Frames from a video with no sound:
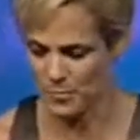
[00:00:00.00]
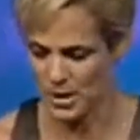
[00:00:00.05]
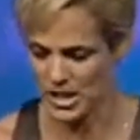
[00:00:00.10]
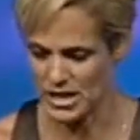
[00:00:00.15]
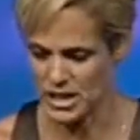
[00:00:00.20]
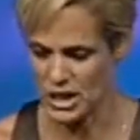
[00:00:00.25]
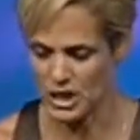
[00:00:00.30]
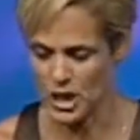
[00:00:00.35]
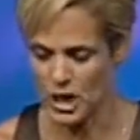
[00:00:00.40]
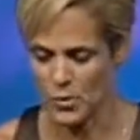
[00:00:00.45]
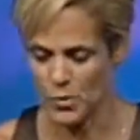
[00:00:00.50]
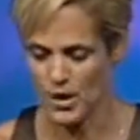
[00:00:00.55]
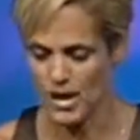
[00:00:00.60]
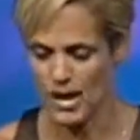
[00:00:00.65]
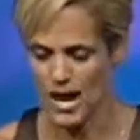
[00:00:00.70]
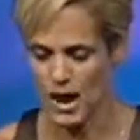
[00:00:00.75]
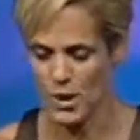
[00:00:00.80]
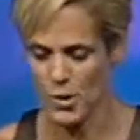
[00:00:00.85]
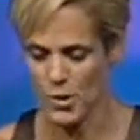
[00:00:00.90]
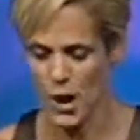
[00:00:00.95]
But you know
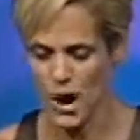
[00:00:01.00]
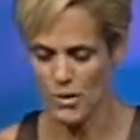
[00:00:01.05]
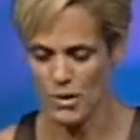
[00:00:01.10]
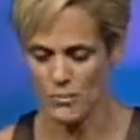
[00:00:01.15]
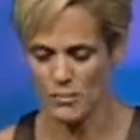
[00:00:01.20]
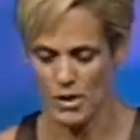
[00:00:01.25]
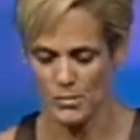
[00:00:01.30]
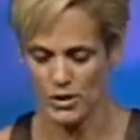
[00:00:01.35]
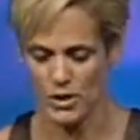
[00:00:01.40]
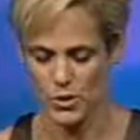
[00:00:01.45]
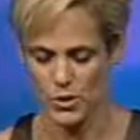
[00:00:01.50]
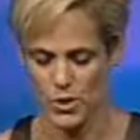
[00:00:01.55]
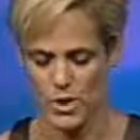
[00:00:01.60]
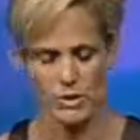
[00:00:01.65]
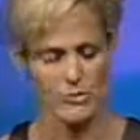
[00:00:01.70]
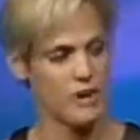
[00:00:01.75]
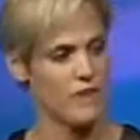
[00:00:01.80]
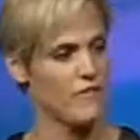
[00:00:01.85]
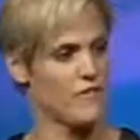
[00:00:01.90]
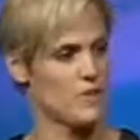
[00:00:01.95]
what? I remember going
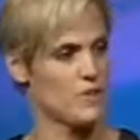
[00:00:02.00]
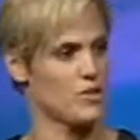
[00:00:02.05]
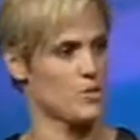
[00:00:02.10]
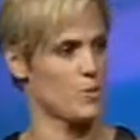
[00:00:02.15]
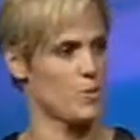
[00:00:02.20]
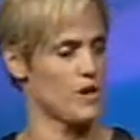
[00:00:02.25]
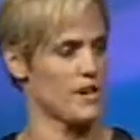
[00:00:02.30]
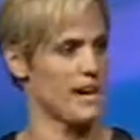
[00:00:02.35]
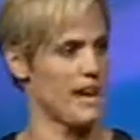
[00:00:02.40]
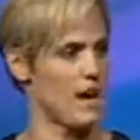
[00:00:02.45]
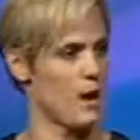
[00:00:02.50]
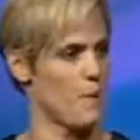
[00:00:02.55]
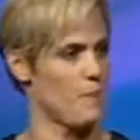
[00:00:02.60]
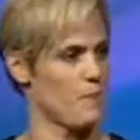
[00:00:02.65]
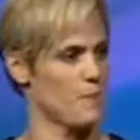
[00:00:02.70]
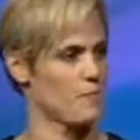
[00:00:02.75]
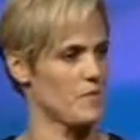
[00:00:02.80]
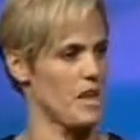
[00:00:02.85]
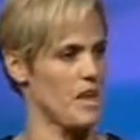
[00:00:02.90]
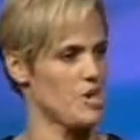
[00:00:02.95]
to my first workout,
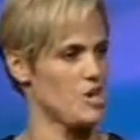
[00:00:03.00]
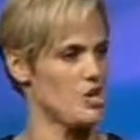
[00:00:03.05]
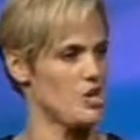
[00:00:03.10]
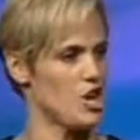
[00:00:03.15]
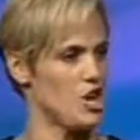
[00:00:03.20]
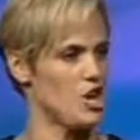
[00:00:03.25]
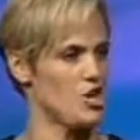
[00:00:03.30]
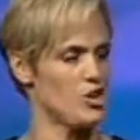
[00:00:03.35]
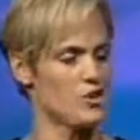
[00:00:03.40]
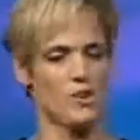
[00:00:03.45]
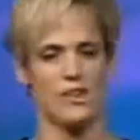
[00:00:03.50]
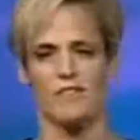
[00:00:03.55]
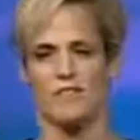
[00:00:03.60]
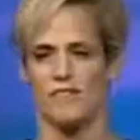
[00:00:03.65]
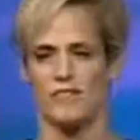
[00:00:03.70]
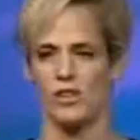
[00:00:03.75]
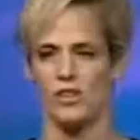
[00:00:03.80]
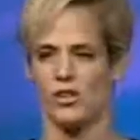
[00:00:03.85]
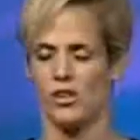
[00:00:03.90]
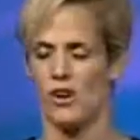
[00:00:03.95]
and you're in
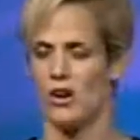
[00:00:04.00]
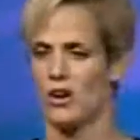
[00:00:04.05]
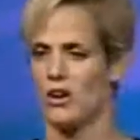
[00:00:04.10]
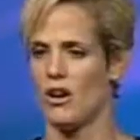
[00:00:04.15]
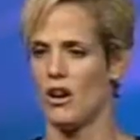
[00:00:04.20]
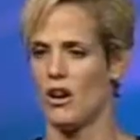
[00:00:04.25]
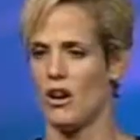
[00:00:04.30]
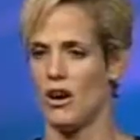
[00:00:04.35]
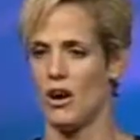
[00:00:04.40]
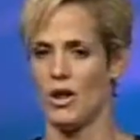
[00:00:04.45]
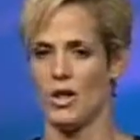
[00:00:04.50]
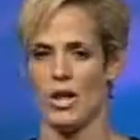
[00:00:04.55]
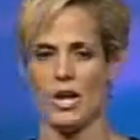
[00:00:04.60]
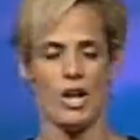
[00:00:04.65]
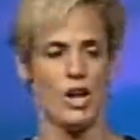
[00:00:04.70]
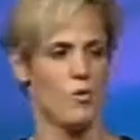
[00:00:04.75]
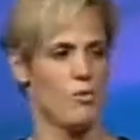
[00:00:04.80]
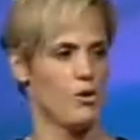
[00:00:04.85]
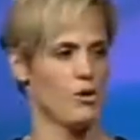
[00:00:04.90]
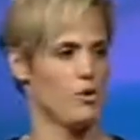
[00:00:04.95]
for a long haul
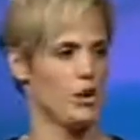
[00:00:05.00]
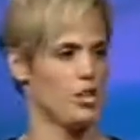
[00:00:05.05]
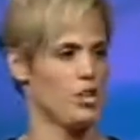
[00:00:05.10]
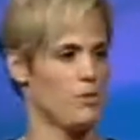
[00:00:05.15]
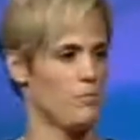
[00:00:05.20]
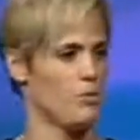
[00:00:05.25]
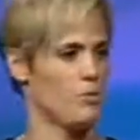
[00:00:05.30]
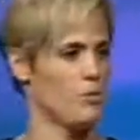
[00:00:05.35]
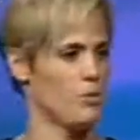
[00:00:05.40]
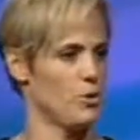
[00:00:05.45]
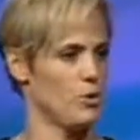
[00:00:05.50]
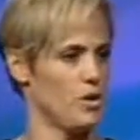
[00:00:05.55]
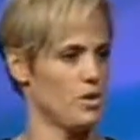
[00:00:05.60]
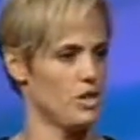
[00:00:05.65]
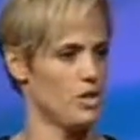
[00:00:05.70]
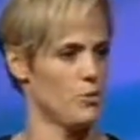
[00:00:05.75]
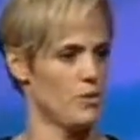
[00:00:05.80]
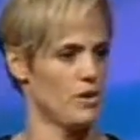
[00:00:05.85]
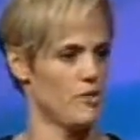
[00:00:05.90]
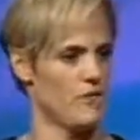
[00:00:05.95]
when you're in the pool
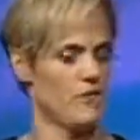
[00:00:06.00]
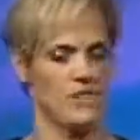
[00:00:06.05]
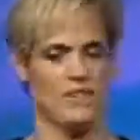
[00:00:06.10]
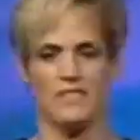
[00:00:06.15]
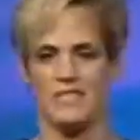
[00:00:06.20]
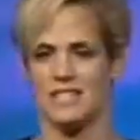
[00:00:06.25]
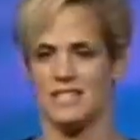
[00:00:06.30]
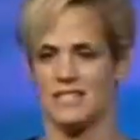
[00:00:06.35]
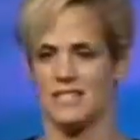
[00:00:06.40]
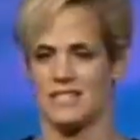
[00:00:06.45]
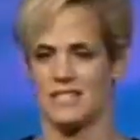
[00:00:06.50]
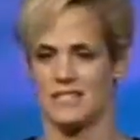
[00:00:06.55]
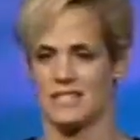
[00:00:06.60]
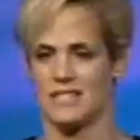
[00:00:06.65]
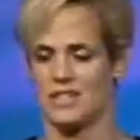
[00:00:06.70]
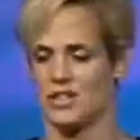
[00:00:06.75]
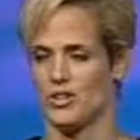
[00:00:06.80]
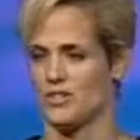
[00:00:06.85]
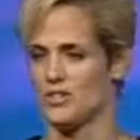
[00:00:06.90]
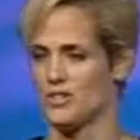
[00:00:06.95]
and you're with 15,
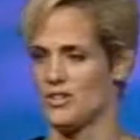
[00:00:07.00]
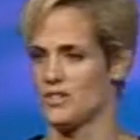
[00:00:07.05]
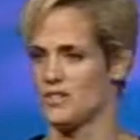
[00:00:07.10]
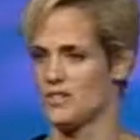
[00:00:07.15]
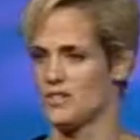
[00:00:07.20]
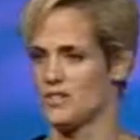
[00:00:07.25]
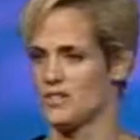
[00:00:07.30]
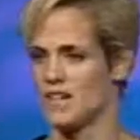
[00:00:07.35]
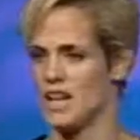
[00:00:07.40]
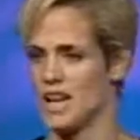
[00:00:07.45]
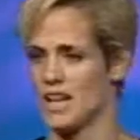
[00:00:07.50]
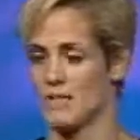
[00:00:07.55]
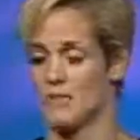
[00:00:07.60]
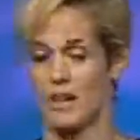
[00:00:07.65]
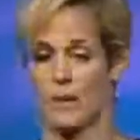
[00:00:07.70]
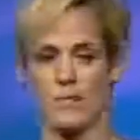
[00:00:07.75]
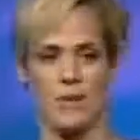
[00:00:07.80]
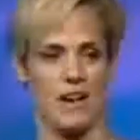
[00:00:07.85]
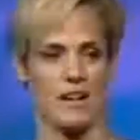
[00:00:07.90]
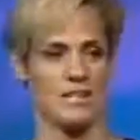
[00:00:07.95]
16-year-olds, and they're talking
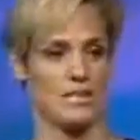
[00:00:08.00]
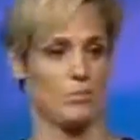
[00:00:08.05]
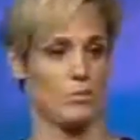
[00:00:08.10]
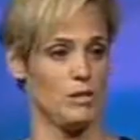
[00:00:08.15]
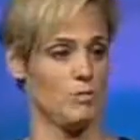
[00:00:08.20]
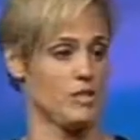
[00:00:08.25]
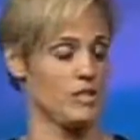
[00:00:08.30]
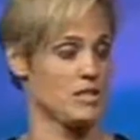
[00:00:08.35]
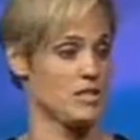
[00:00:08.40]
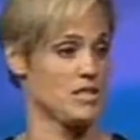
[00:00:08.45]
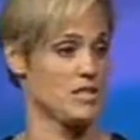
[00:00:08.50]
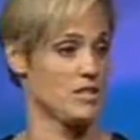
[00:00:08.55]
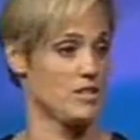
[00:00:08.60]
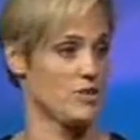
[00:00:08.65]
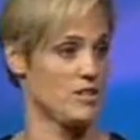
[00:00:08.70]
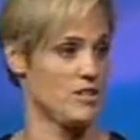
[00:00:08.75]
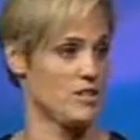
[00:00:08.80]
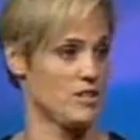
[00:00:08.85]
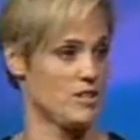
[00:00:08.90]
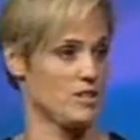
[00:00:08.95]
about possibly piercing
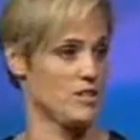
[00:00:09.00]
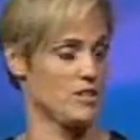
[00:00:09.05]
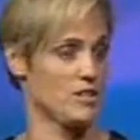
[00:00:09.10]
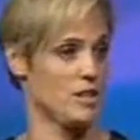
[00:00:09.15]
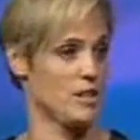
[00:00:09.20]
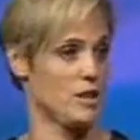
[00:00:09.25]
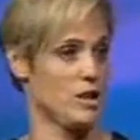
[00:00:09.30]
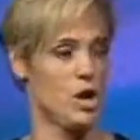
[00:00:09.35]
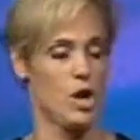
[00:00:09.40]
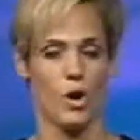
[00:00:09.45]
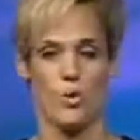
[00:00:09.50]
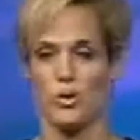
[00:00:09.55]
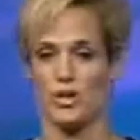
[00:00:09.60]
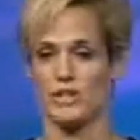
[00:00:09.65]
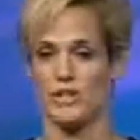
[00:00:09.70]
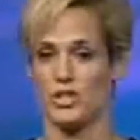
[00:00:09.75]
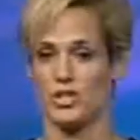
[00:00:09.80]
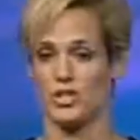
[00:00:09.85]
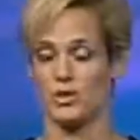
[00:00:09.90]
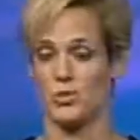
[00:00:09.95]
their ears and
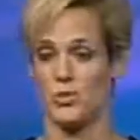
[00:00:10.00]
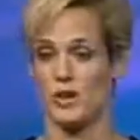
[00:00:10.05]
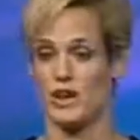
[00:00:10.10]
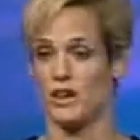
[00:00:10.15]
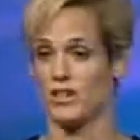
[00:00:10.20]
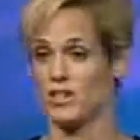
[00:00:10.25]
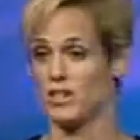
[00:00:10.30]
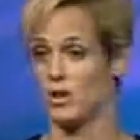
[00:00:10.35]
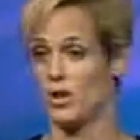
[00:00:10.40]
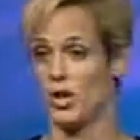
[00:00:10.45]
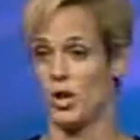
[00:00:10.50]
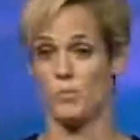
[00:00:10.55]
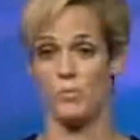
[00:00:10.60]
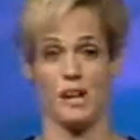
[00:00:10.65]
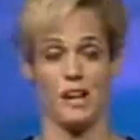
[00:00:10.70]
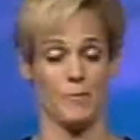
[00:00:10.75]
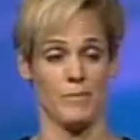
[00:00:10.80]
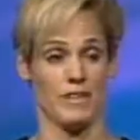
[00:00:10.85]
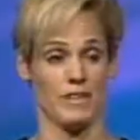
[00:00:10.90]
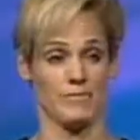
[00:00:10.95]
what they should wear to their
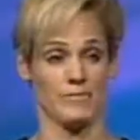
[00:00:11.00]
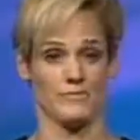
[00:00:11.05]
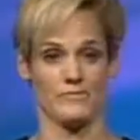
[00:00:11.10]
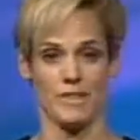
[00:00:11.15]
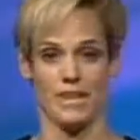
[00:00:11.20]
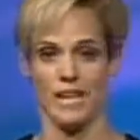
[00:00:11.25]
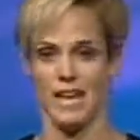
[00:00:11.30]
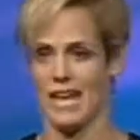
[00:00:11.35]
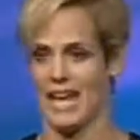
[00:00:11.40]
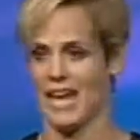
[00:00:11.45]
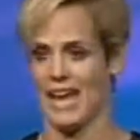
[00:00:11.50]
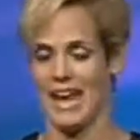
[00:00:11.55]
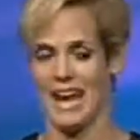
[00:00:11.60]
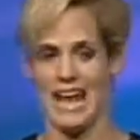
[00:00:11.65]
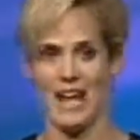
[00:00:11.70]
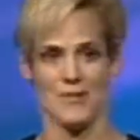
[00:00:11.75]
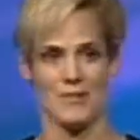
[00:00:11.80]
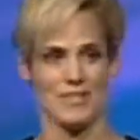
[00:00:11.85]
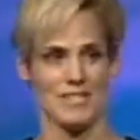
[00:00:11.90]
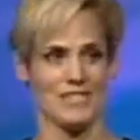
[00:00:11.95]
homecoming.
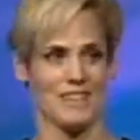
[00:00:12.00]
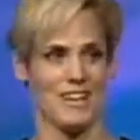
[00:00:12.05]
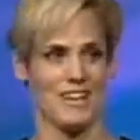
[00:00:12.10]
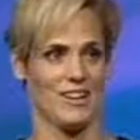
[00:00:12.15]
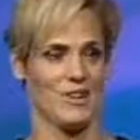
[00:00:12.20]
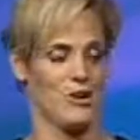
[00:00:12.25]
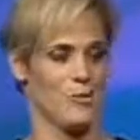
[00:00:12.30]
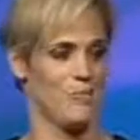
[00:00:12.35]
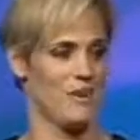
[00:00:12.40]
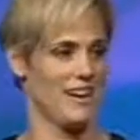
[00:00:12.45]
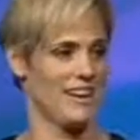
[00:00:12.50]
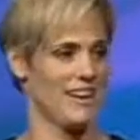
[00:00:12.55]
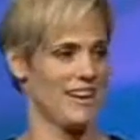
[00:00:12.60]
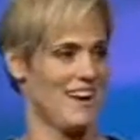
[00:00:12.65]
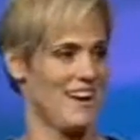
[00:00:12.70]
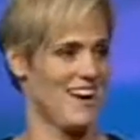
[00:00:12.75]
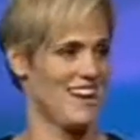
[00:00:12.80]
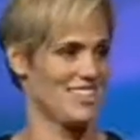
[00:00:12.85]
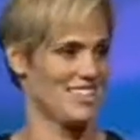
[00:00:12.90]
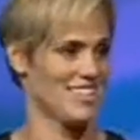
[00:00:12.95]
I was like, oh my
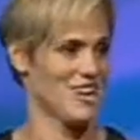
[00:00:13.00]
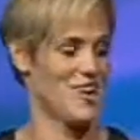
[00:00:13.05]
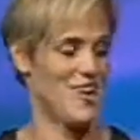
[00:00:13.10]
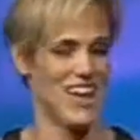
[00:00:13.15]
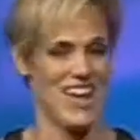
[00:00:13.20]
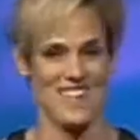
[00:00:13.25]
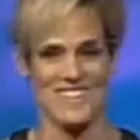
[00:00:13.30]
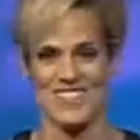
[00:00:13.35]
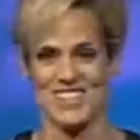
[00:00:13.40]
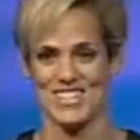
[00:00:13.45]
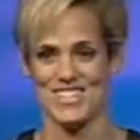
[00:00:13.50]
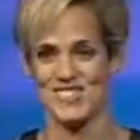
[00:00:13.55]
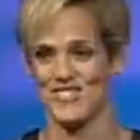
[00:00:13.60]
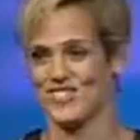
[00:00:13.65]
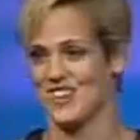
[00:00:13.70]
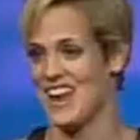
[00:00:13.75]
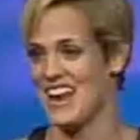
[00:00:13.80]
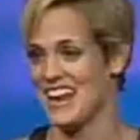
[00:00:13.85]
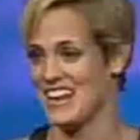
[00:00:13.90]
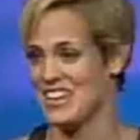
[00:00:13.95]
gosh, I have this
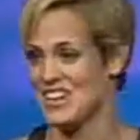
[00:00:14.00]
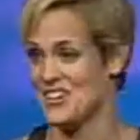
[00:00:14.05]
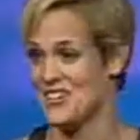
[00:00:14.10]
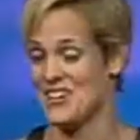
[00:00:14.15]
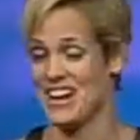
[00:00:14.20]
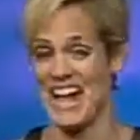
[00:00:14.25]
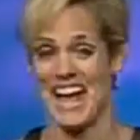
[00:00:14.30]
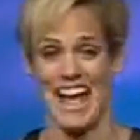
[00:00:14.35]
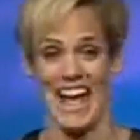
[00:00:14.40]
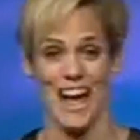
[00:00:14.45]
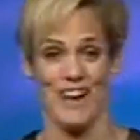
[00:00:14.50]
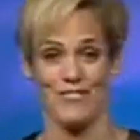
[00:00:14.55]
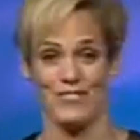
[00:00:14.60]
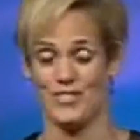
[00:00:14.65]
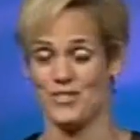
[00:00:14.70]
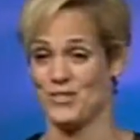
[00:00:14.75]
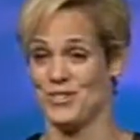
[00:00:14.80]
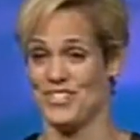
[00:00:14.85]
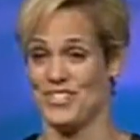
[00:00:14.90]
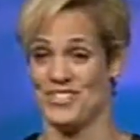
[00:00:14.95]
for a year and a half,
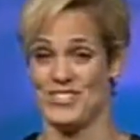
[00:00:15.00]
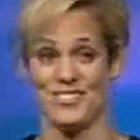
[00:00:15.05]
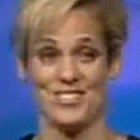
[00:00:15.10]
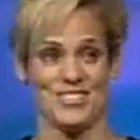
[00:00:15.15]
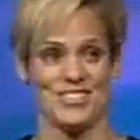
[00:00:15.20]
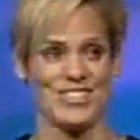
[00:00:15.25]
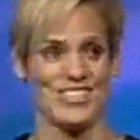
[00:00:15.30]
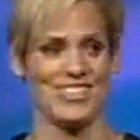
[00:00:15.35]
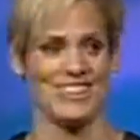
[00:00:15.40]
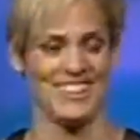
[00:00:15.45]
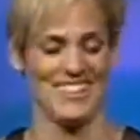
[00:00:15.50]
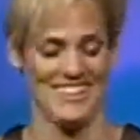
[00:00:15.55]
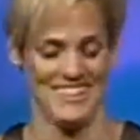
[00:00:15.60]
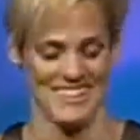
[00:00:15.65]
2 years.